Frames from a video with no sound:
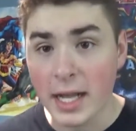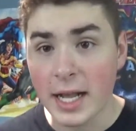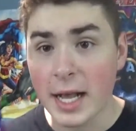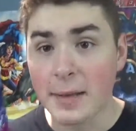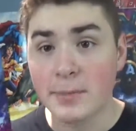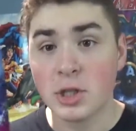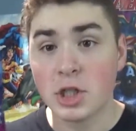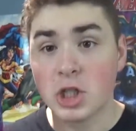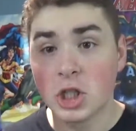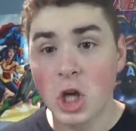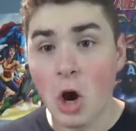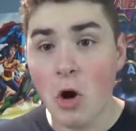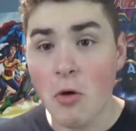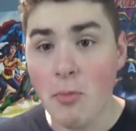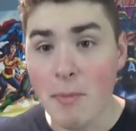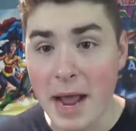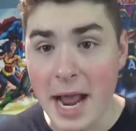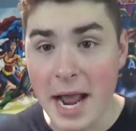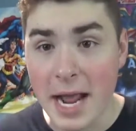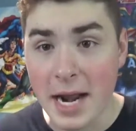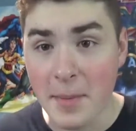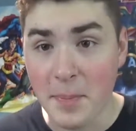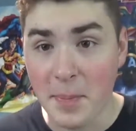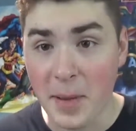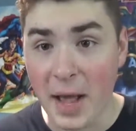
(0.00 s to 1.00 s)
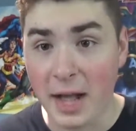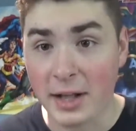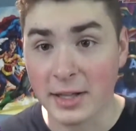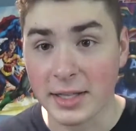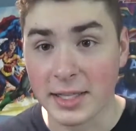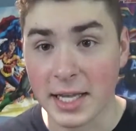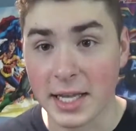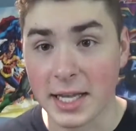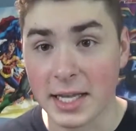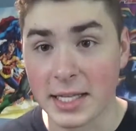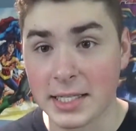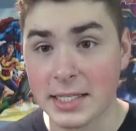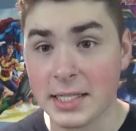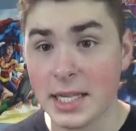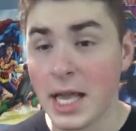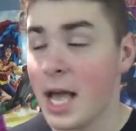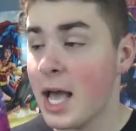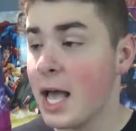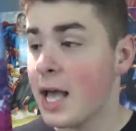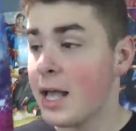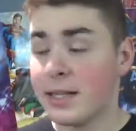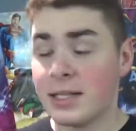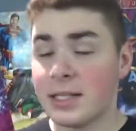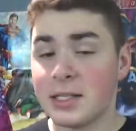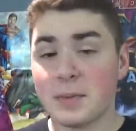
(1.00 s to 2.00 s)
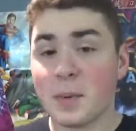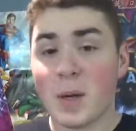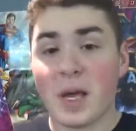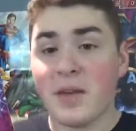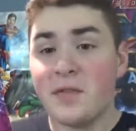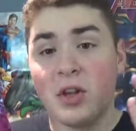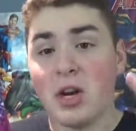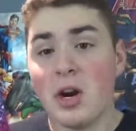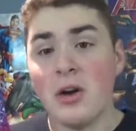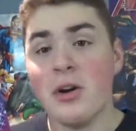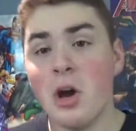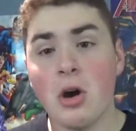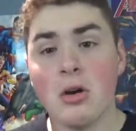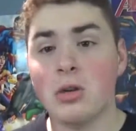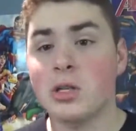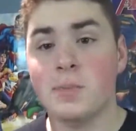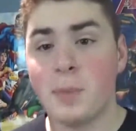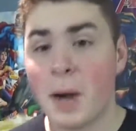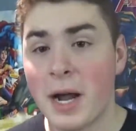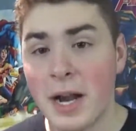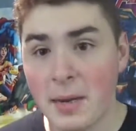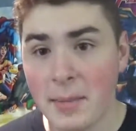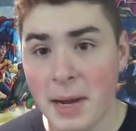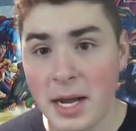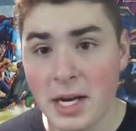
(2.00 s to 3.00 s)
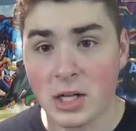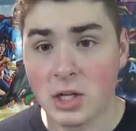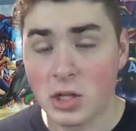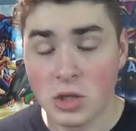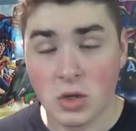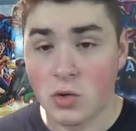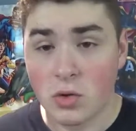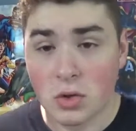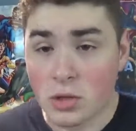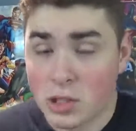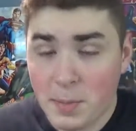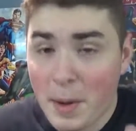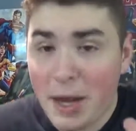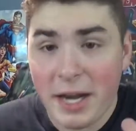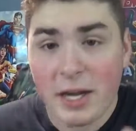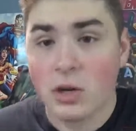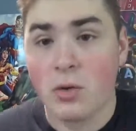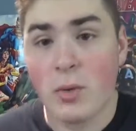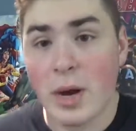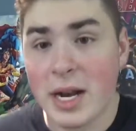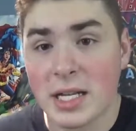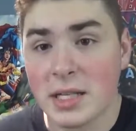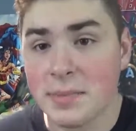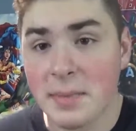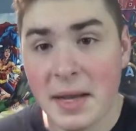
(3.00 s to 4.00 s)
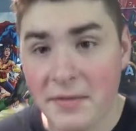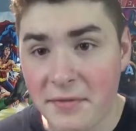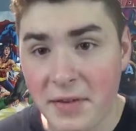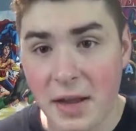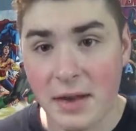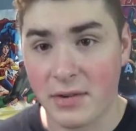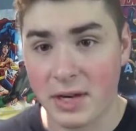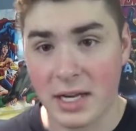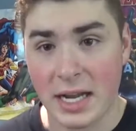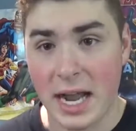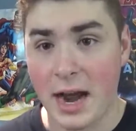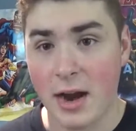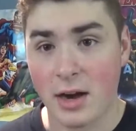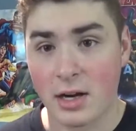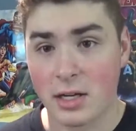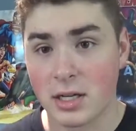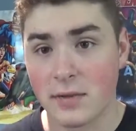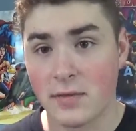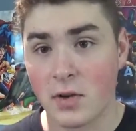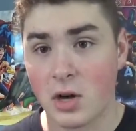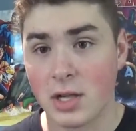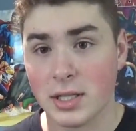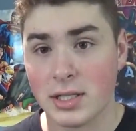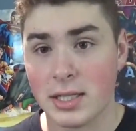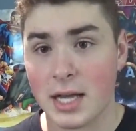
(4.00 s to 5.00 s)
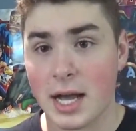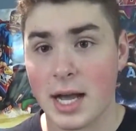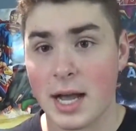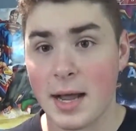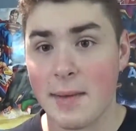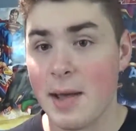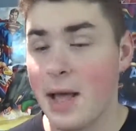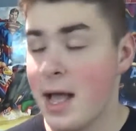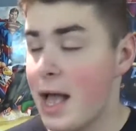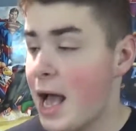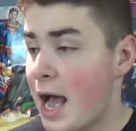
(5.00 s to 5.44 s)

I'm so mad about this. If you don't know, Spider-Gwen is my favorite character of all time.